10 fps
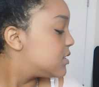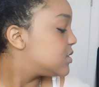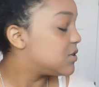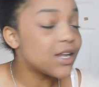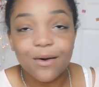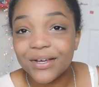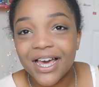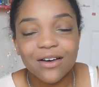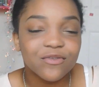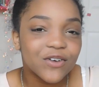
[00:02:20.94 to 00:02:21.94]
So now we
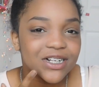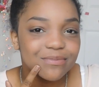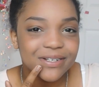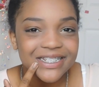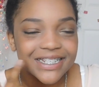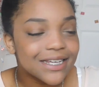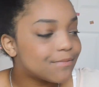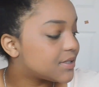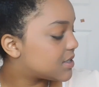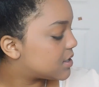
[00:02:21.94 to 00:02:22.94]
have fresh minty
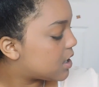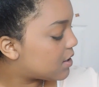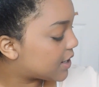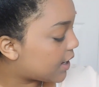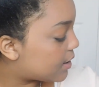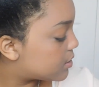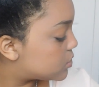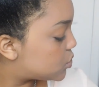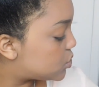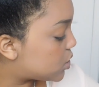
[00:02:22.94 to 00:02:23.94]
lips. Okay,
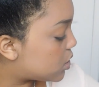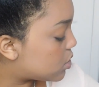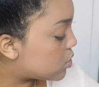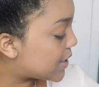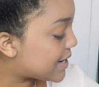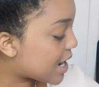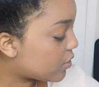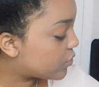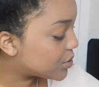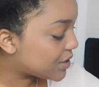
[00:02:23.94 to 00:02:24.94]
so now
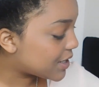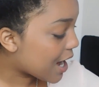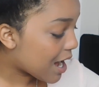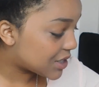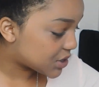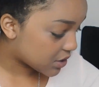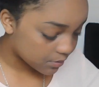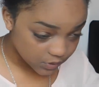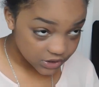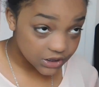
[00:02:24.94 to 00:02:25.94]
for the eyeshadow
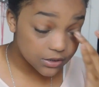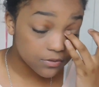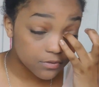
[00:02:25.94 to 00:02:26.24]
portion.